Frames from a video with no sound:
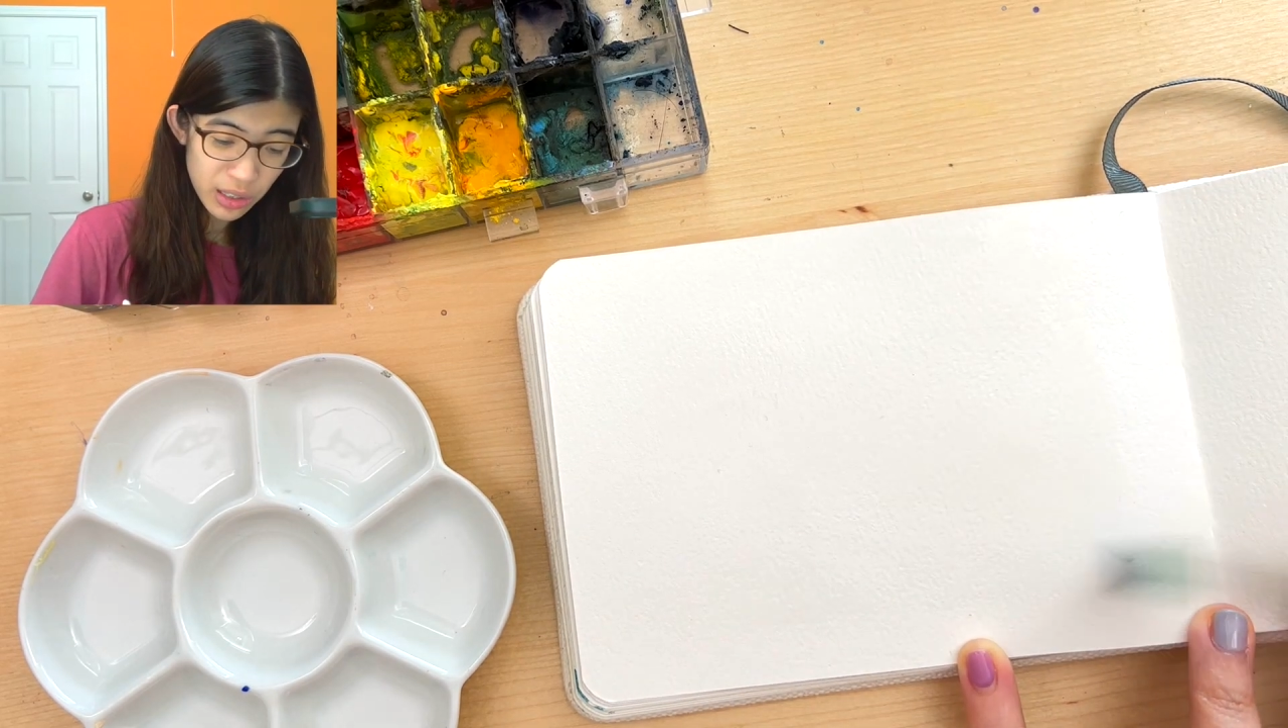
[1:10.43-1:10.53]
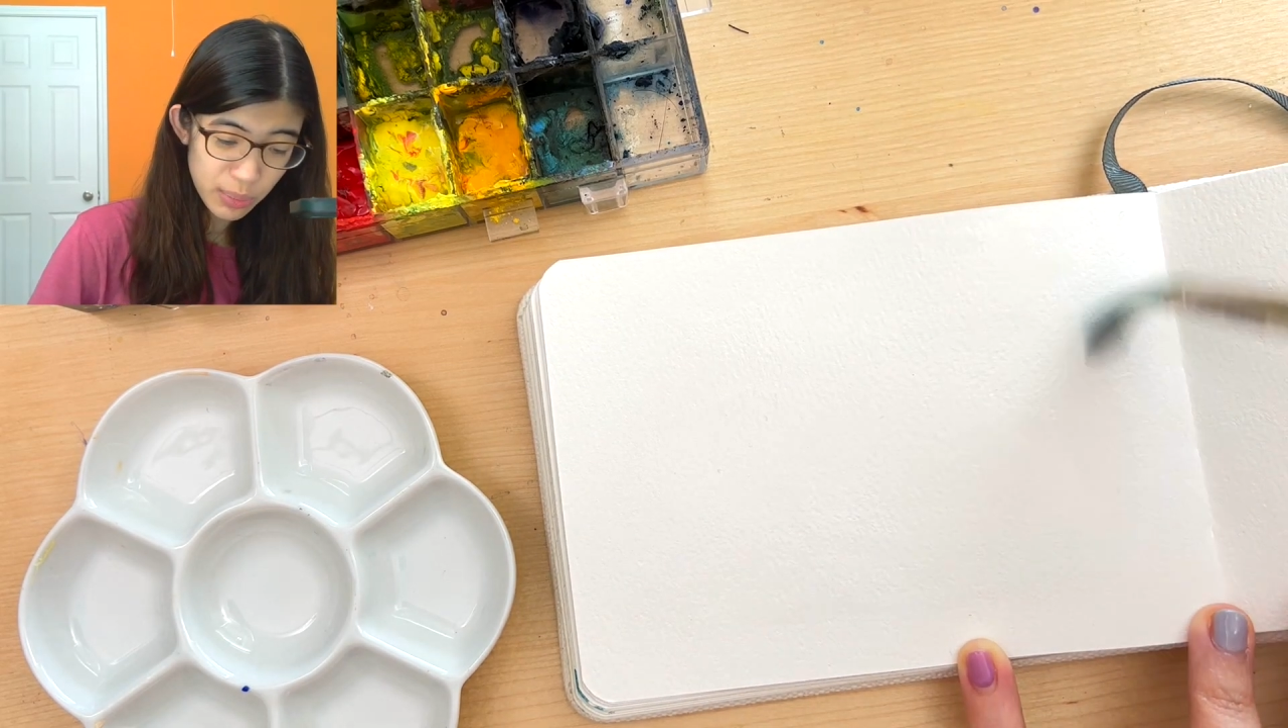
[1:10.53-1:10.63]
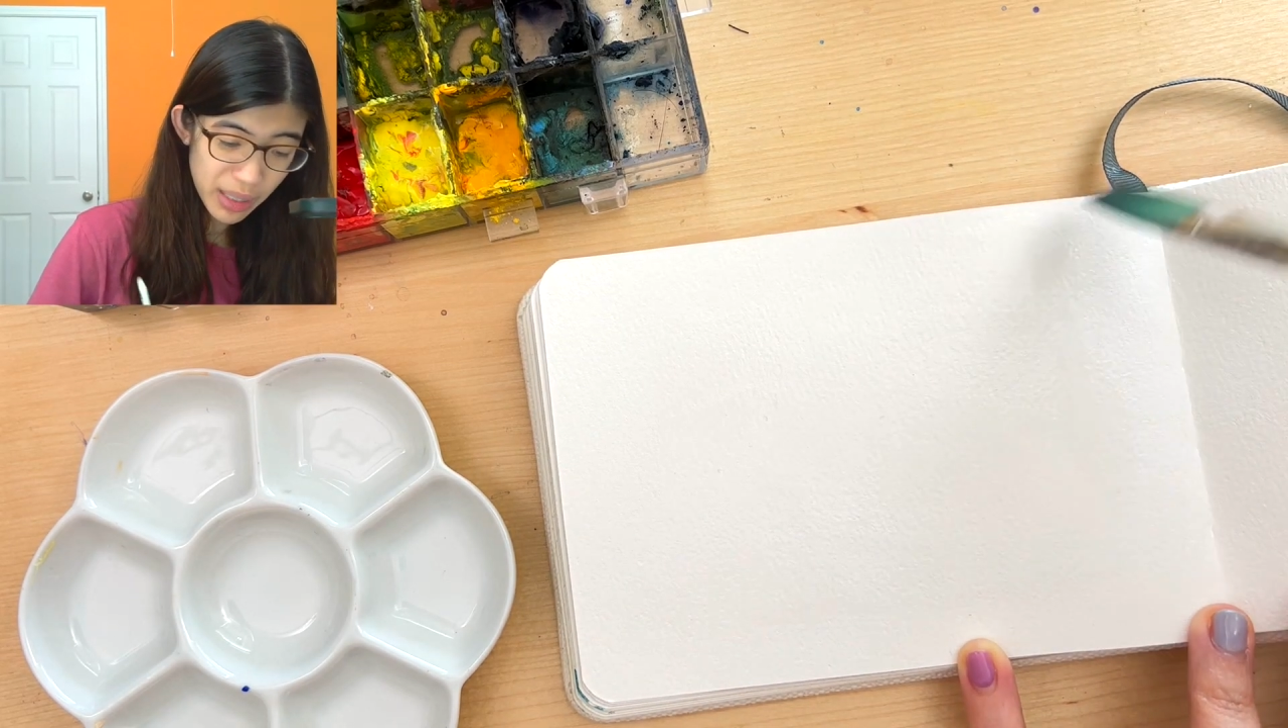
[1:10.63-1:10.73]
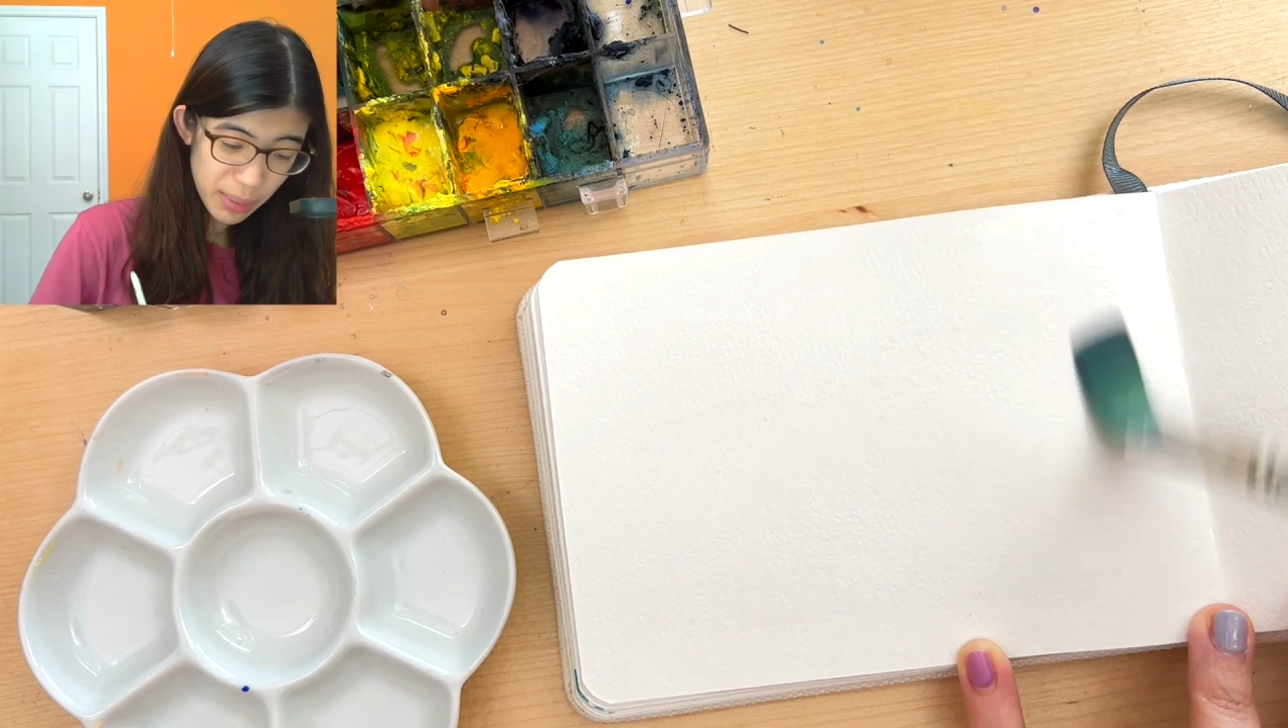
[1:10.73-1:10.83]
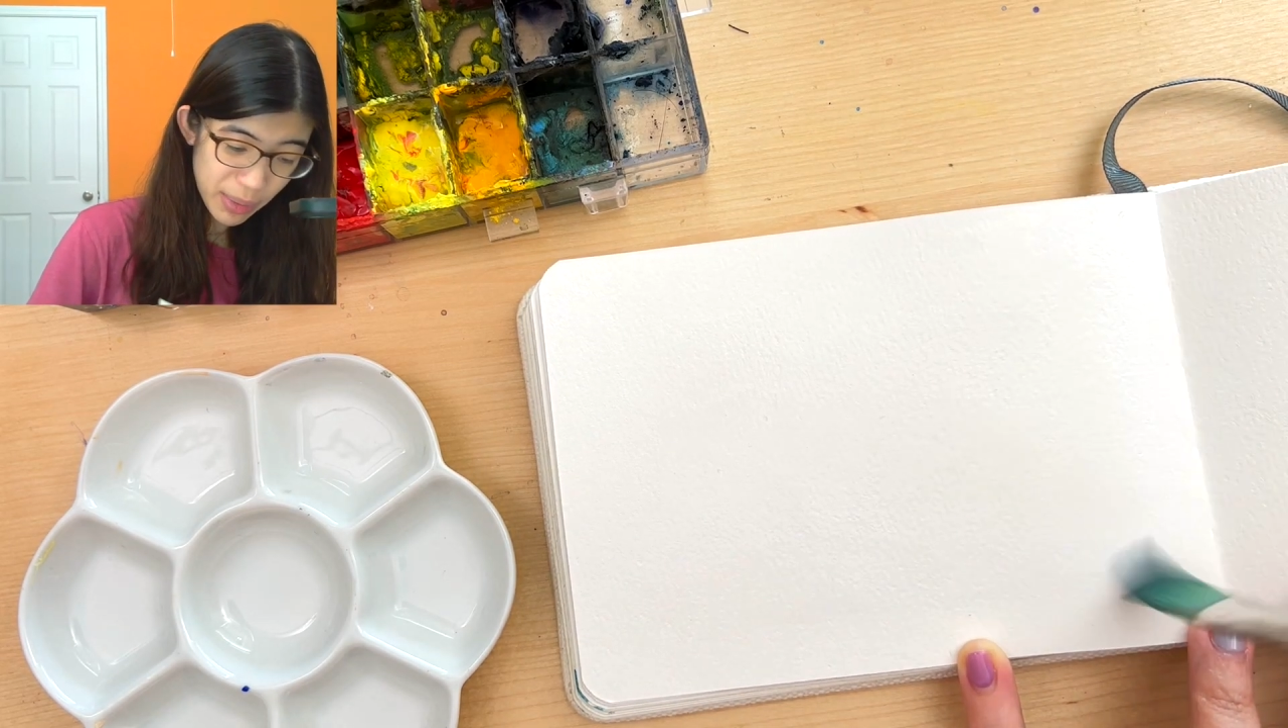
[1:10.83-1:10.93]

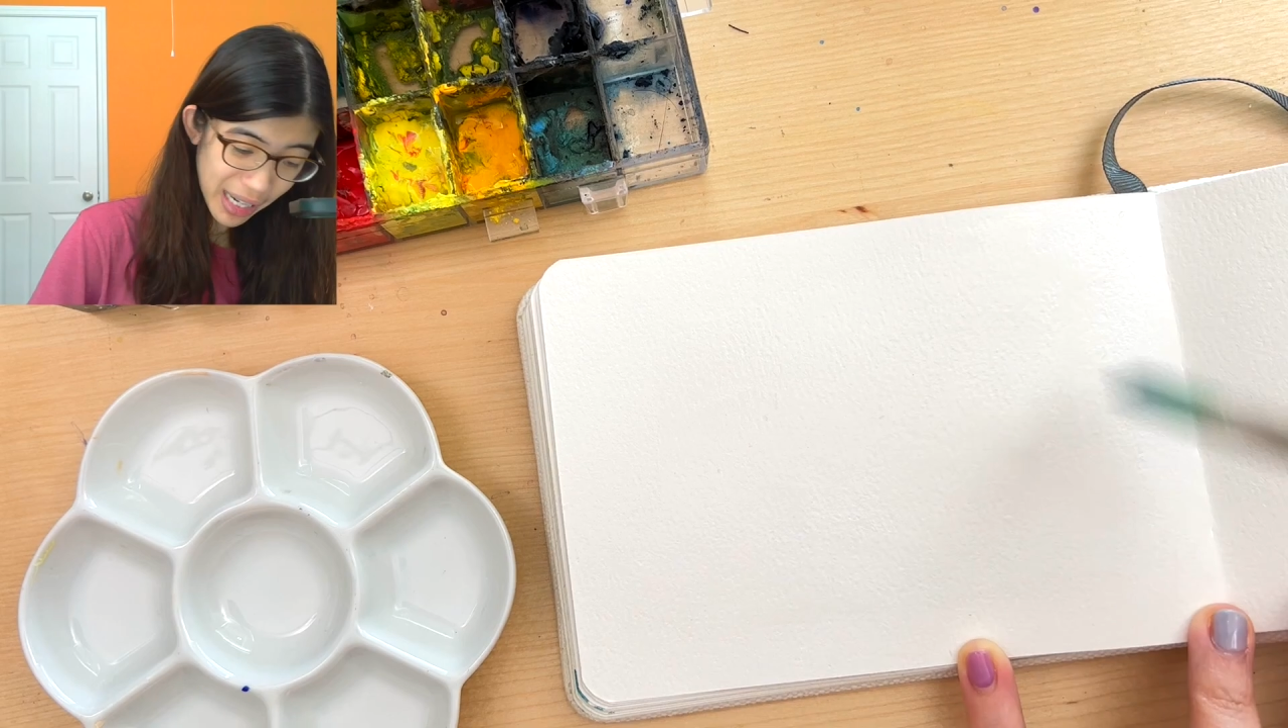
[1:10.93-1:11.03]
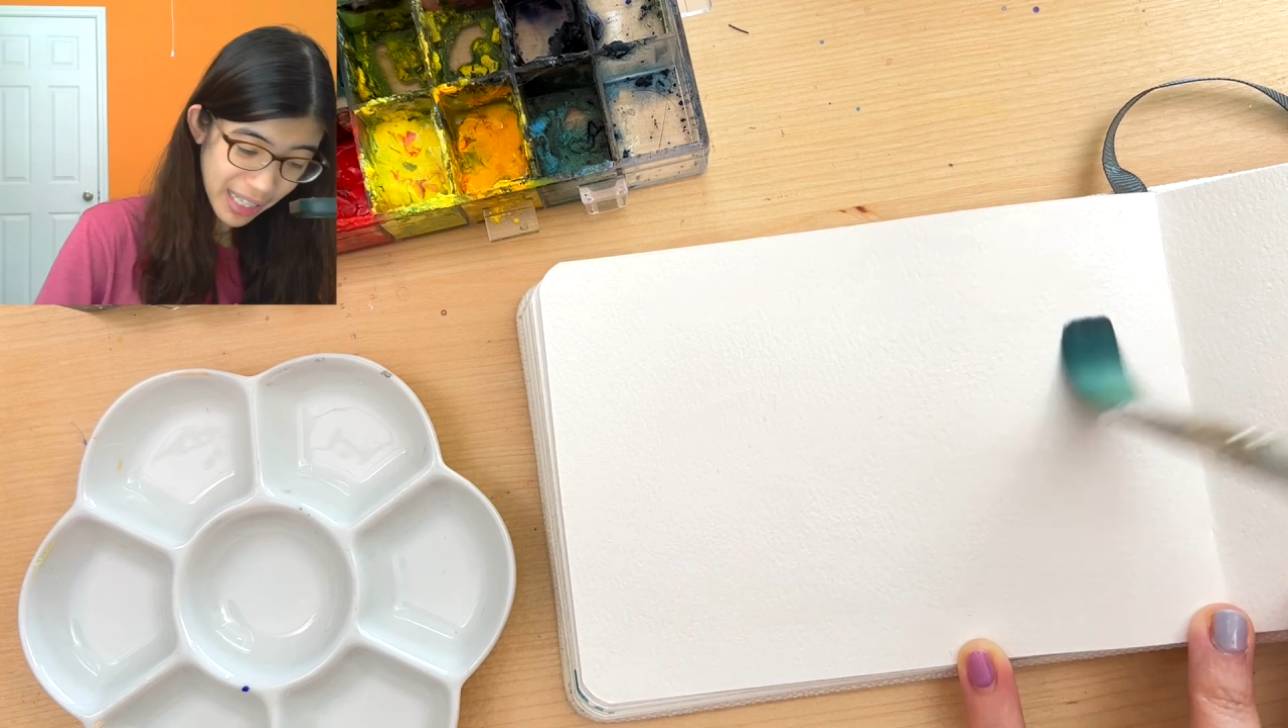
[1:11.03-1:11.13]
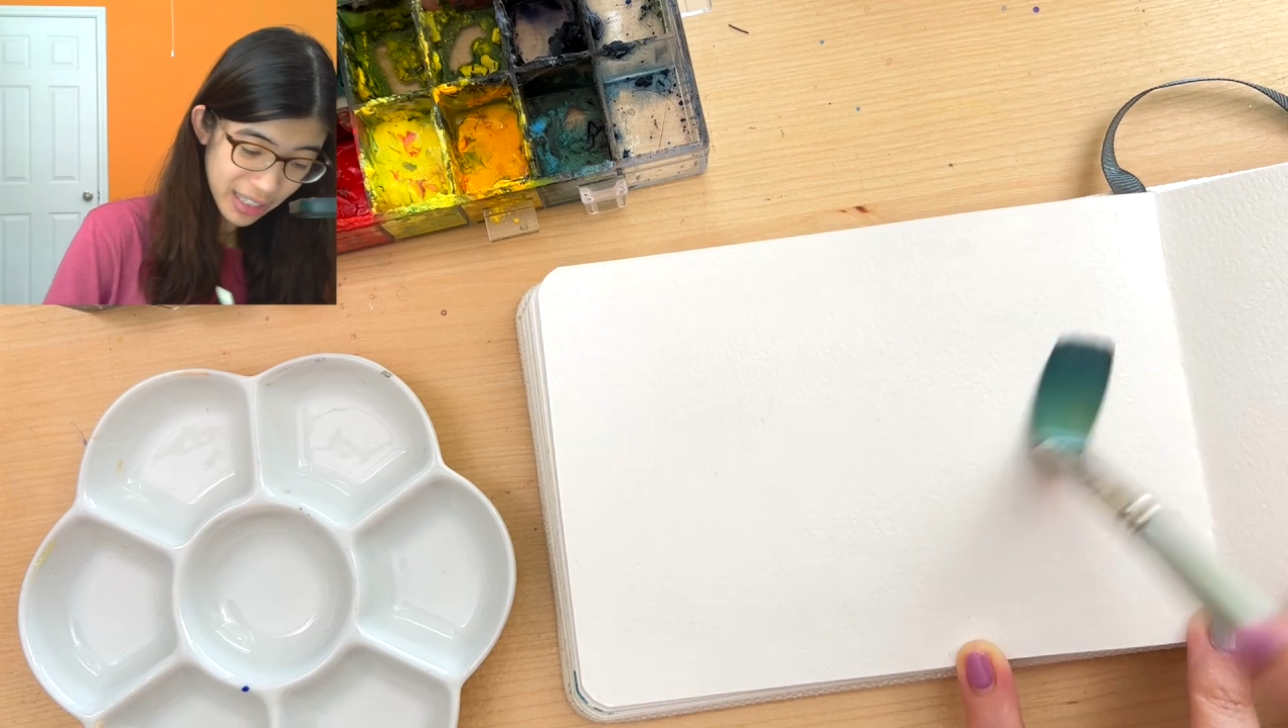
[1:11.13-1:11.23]
be, but I